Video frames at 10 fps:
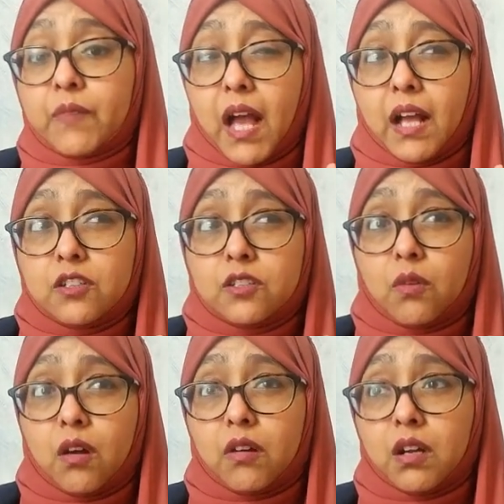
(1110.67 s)
and you
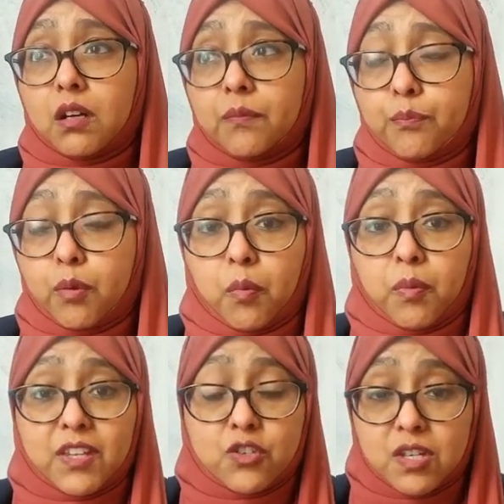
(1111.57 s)
are
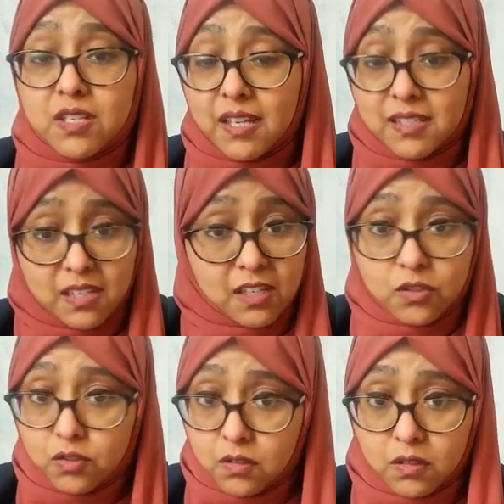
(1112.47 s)
probably a GCSE
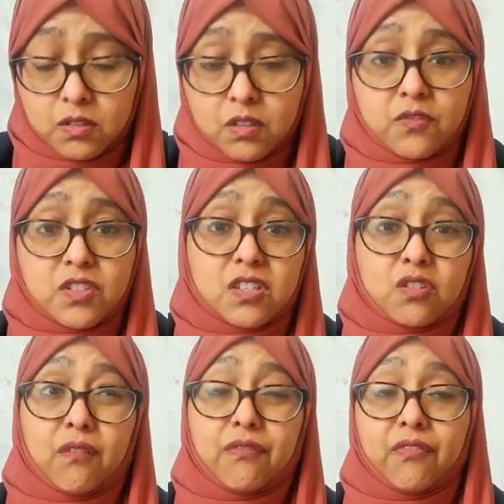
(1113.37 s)
student, you've just
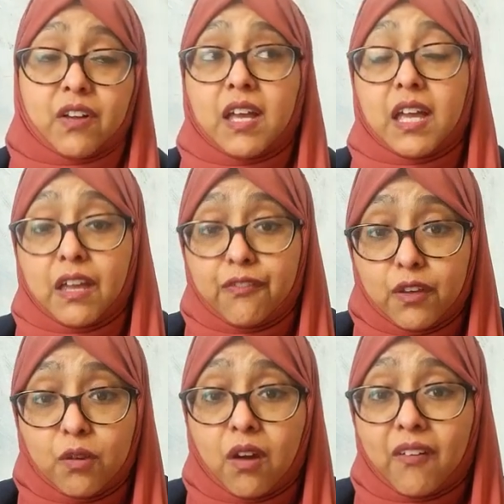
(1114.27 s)
got, if
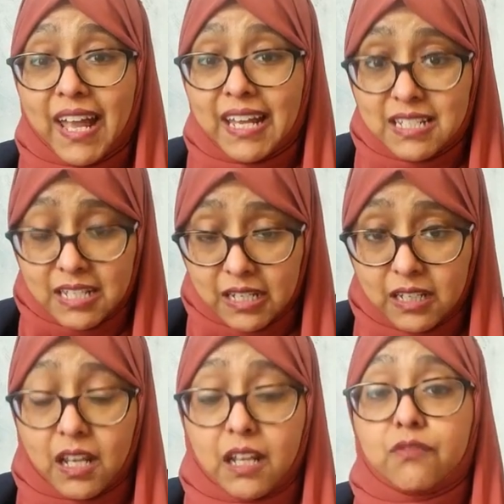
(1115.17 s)
you are
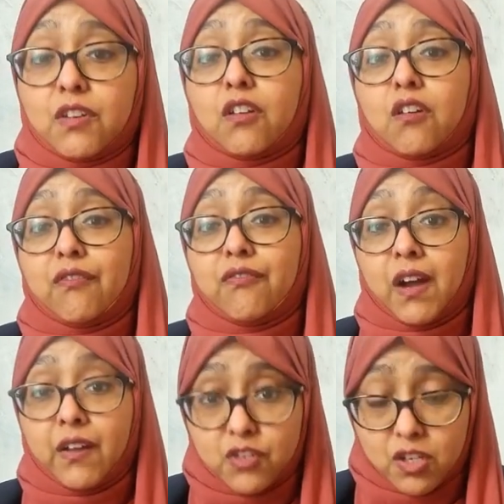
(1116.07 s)
18 and you've only got
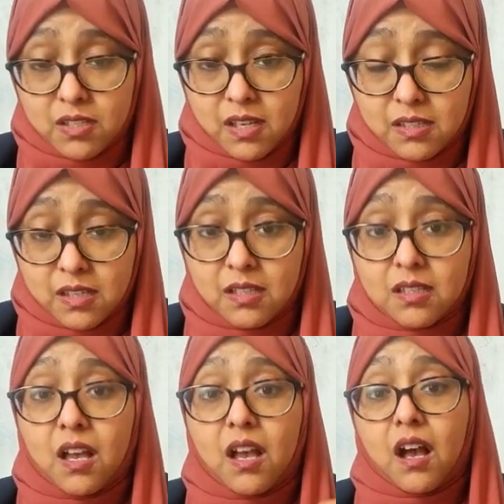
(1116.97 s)
5 GCSEs,
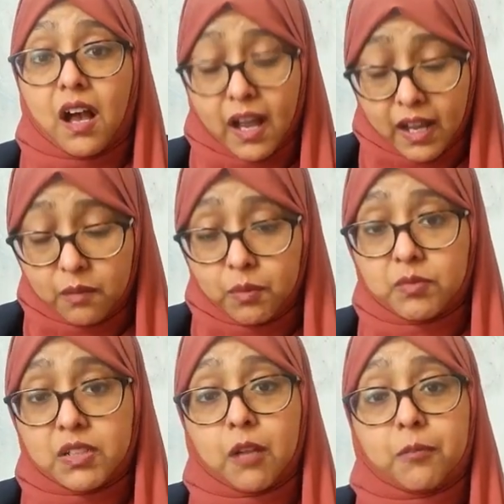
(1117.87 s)
I can be
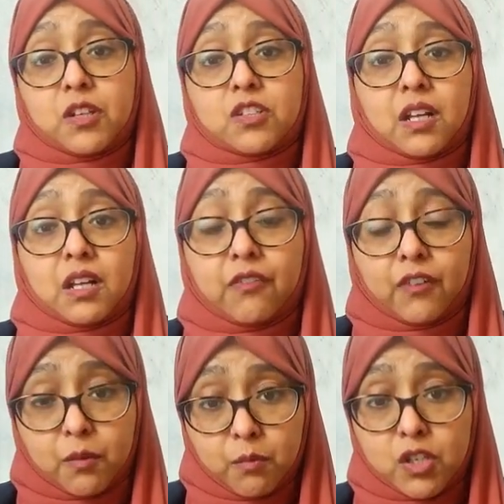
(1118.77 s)
able to help you, inshallah,
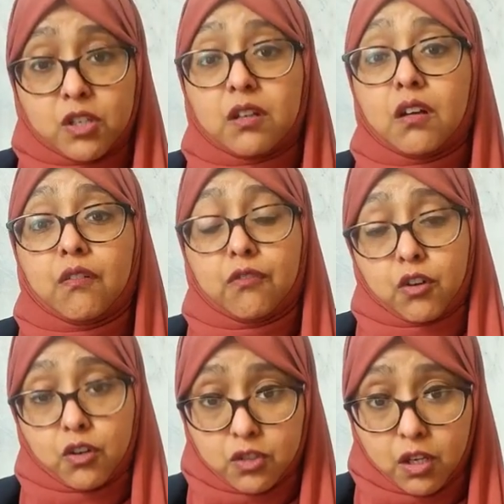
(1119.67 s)
for admission
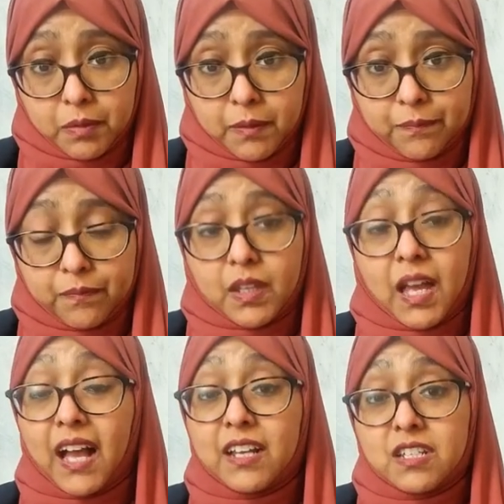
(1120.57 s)
for October
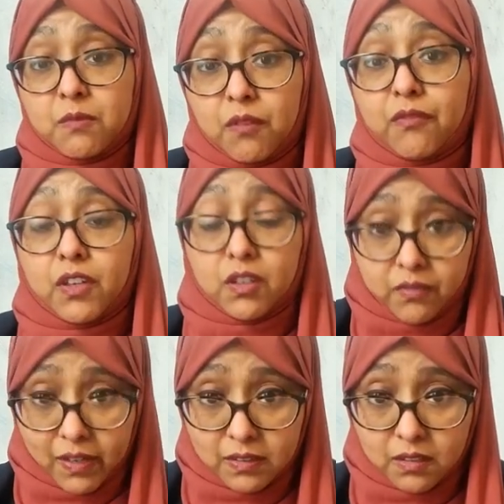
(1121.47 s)
at De Montfort
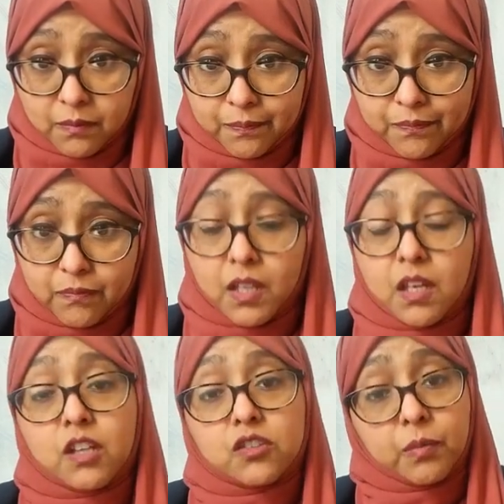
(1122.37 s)
University.
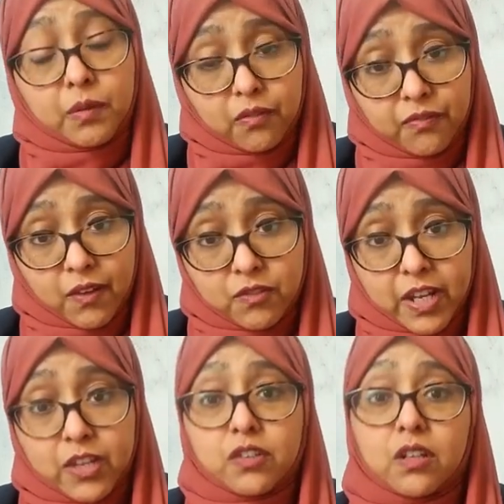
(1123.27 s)
So it'll be for
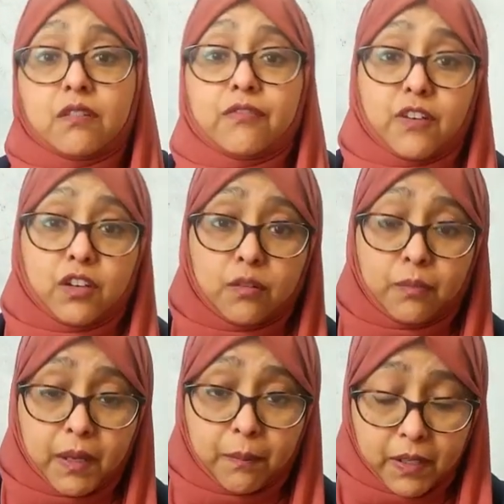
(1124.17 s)
foundation followed
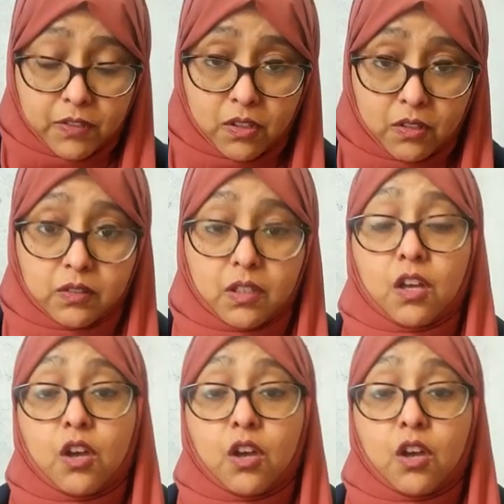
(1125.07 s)
by bachelor's,